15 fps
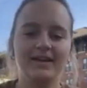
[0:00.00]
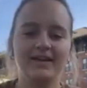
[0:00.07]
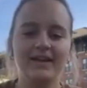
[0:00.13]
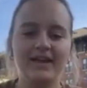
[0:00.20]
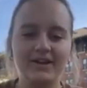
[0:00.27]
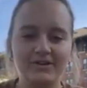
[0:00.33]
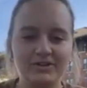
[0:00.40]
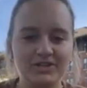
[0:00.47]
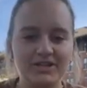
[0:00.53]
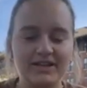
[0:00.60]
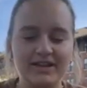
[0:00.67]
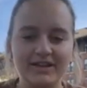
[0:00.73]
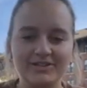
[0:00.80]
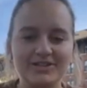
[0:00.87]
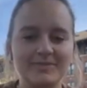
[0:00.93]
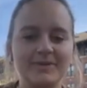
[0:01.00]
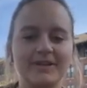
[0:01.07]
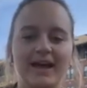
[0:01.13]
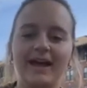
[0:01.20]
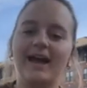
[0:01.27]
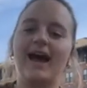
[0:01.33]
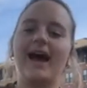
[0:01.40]
energy and just be
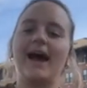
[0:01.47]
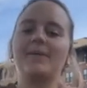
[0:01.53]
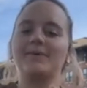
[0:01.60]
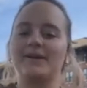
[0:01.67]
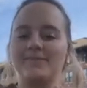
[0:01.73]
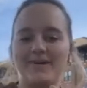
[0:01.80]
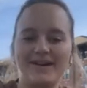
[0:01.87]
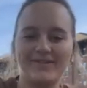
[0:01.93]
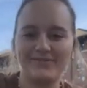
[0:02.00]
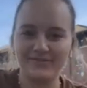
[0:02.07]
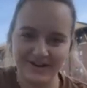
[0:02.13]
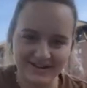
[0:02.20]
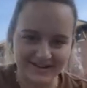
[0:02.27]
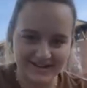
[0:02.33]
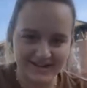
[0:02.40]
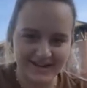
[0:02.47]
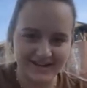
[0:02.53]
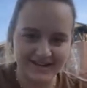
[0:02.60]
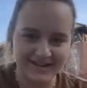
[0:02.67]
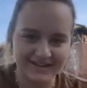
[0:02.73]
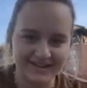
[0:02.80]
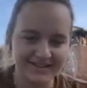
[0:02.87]
like, I'm gonna make a friend today,
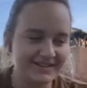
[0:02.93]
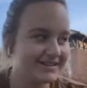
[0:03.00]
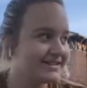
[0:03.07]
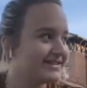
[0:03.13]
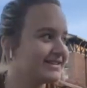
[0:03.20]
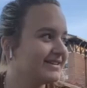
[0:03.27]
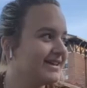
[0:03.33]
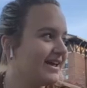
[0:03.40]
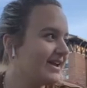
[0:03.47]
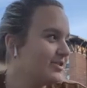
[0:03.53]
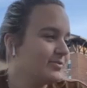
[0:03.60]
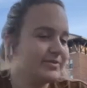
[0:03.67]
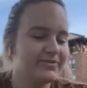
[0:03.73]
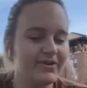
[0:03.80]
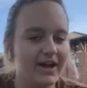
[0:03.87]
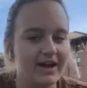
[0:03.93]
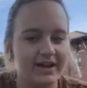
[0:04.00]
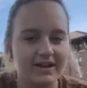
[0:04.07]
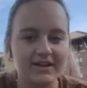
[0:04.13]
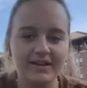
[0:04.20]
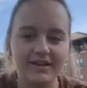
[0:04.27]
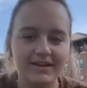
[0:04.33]
and you'll be fine.
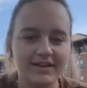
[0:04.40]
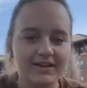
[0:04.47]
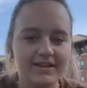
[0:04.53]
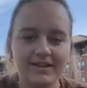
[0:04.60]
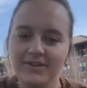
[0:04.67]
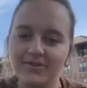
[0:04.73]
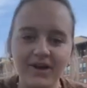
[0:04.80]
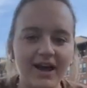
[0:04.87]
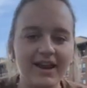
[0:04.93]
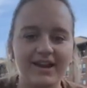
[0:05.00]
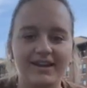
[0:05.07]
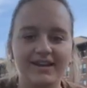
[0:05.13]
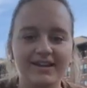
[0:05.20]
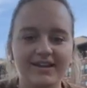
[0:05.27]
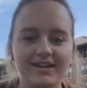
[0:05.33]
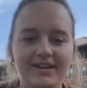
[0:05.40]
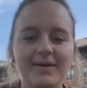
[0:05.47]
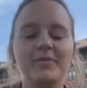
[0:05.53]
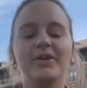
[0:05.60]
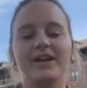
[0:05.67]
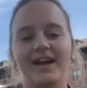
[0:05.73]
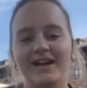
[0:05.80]
You got it. Come
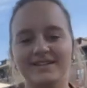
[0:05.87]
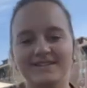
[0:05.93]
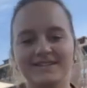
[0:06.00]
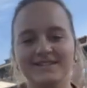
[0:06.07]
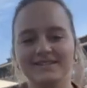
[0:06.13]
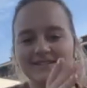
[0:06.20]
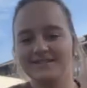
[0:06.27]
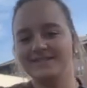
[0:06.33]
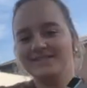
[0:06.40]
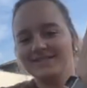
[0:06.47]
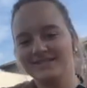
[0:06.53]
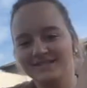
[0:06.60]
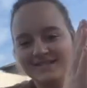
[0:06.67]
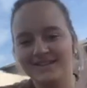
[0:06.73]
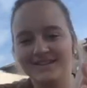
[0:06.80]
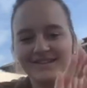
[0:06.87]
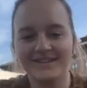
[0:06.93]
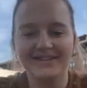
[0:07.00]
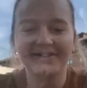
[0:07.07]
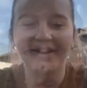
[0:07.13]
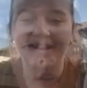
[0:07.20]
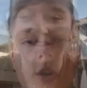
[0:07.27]
on, guys,
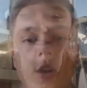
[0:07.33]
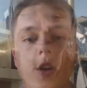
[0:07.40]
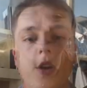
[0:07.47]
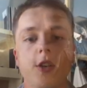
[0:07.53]
you got this.